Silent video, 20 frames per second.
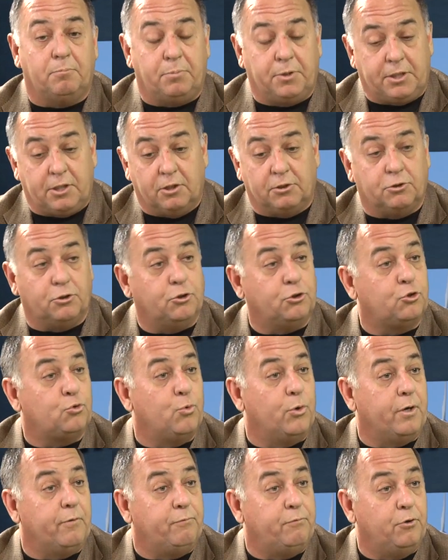because of the
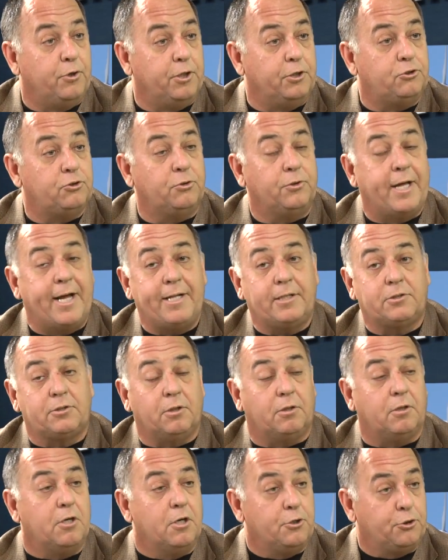square footage. So that's
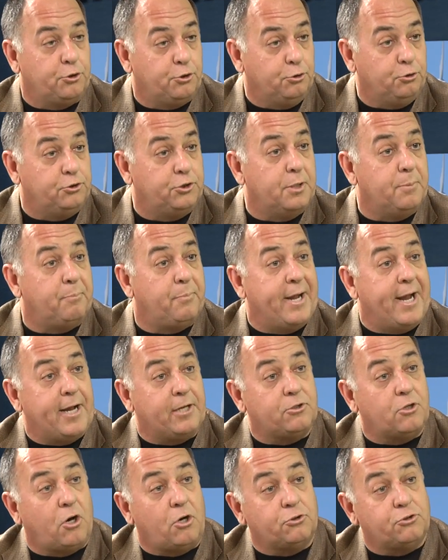a huge
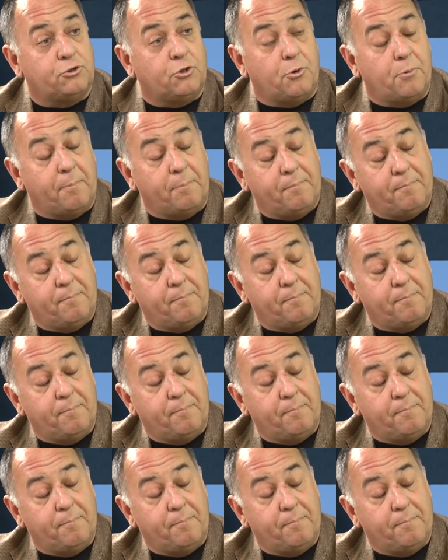impact also.